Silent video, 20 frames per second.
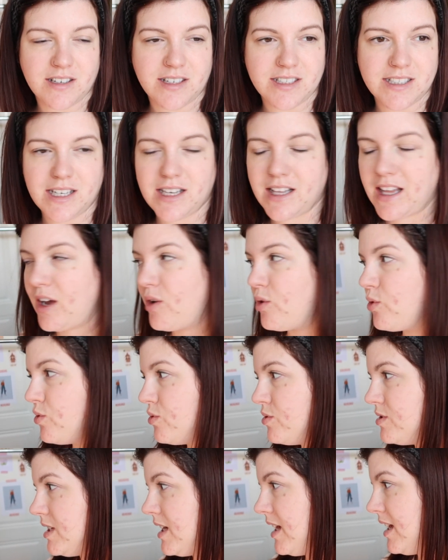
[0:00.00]
I did that
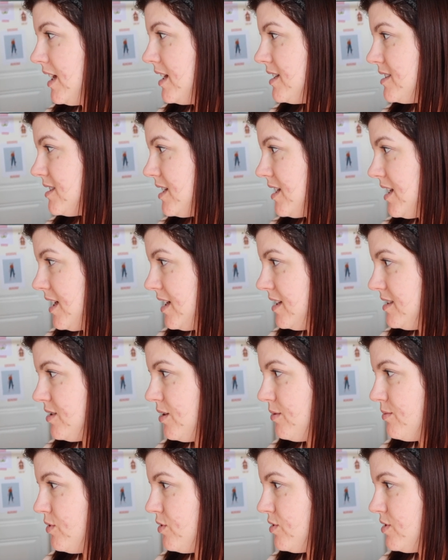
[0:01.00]
all day yesterday,
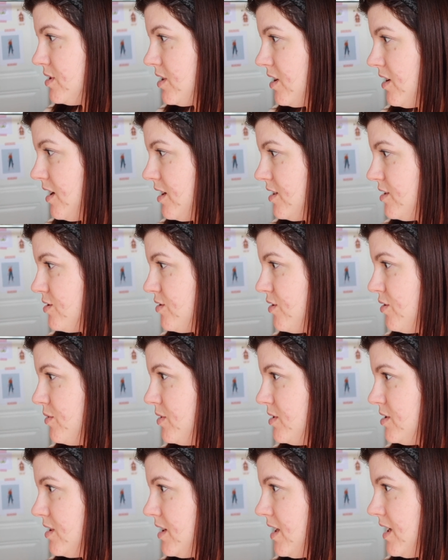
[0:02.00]
so I'm not entirely sure I
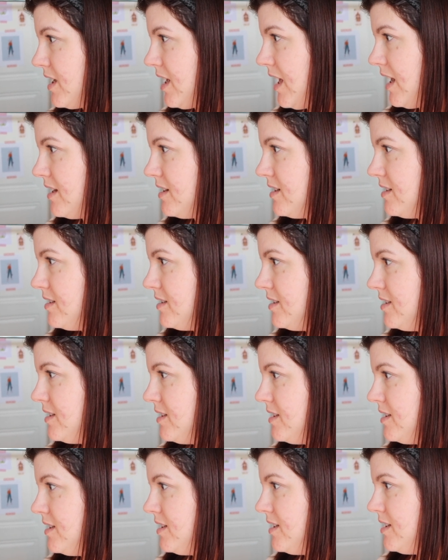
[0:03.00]
want to do that again.
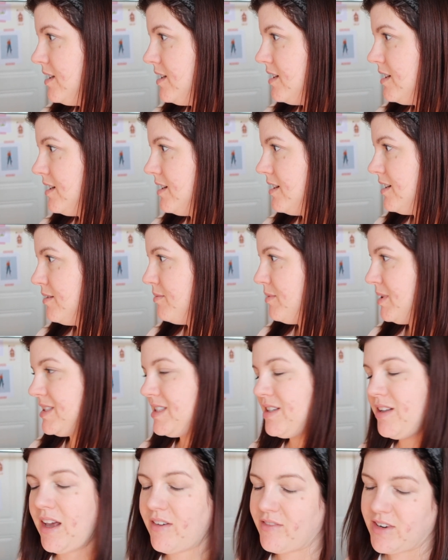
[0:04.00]
I
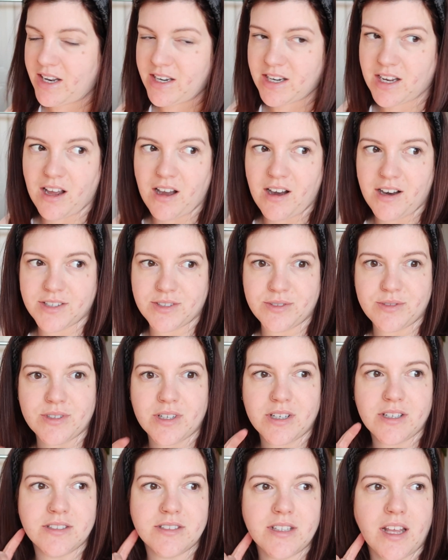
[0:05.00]
still haven't had a card
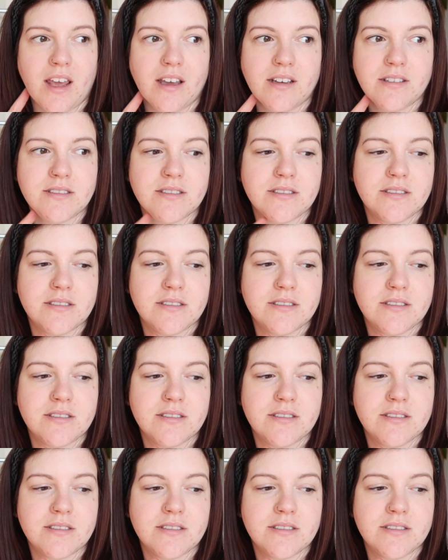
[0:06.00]
order yet.